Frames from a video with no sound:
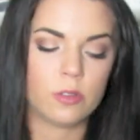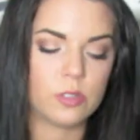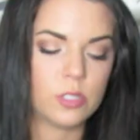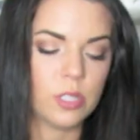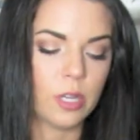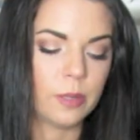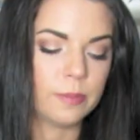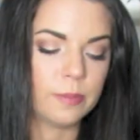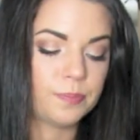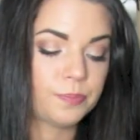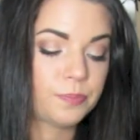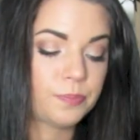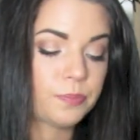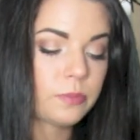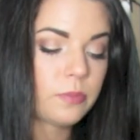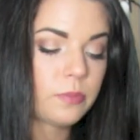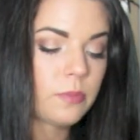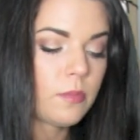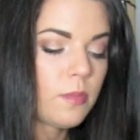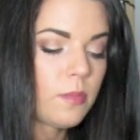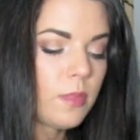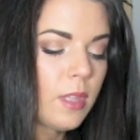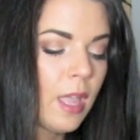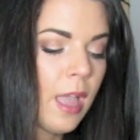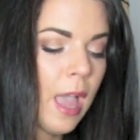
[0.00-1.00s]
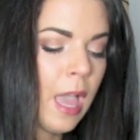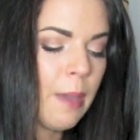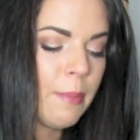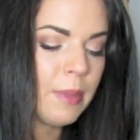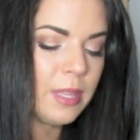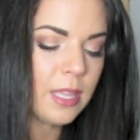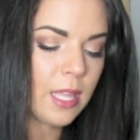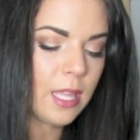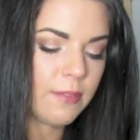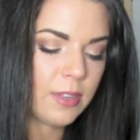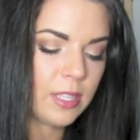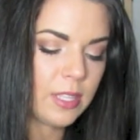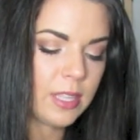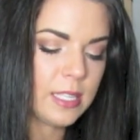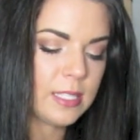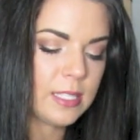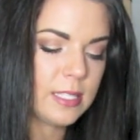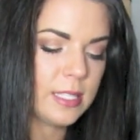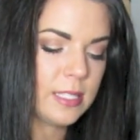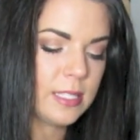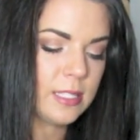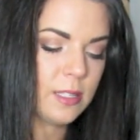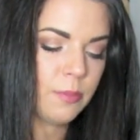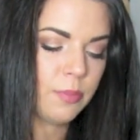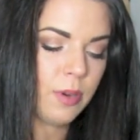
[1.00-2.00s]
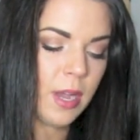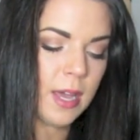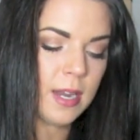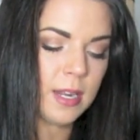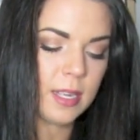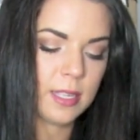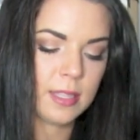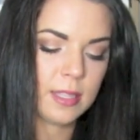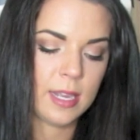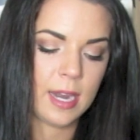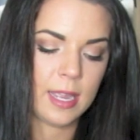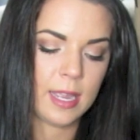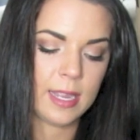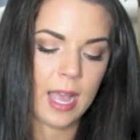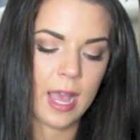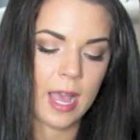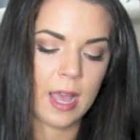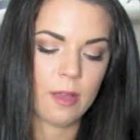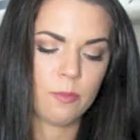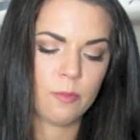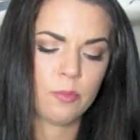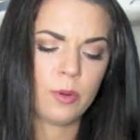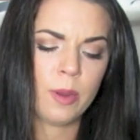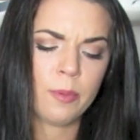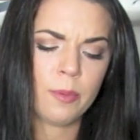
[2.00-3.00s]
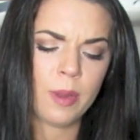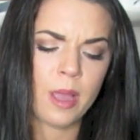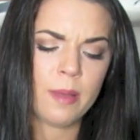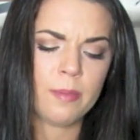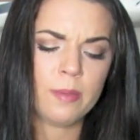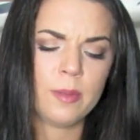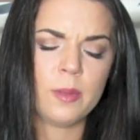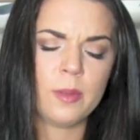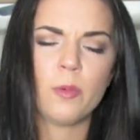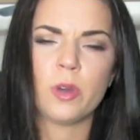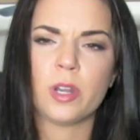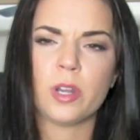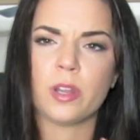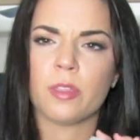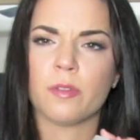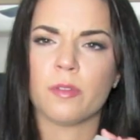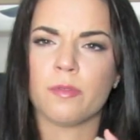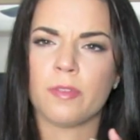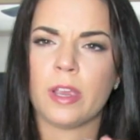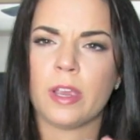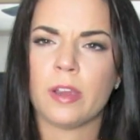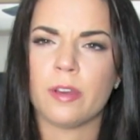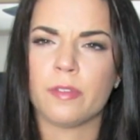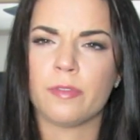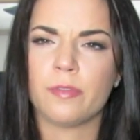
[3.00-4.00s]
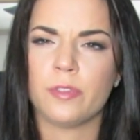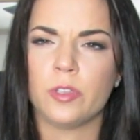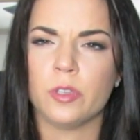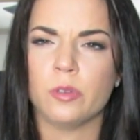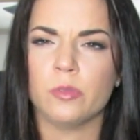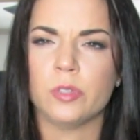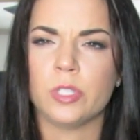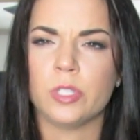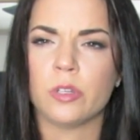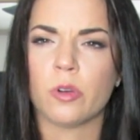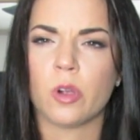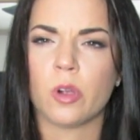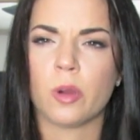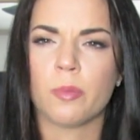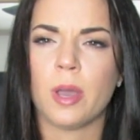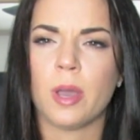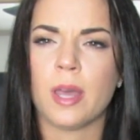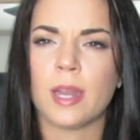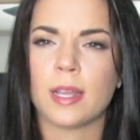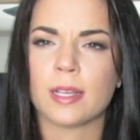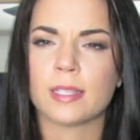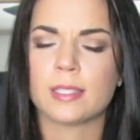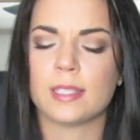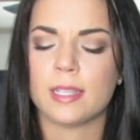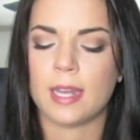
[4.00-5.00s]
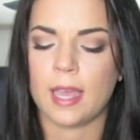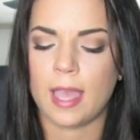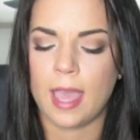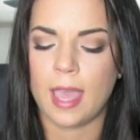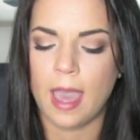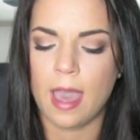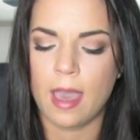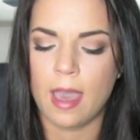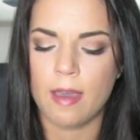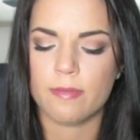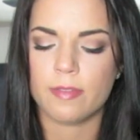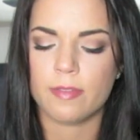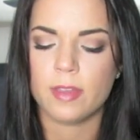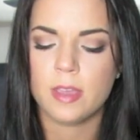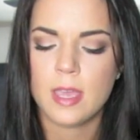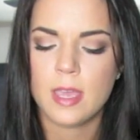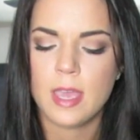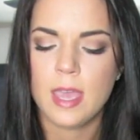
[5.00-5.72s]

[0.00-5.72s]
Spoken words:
So I've been loving this. This is a product that I got, probably one of the very few Dior products that I have,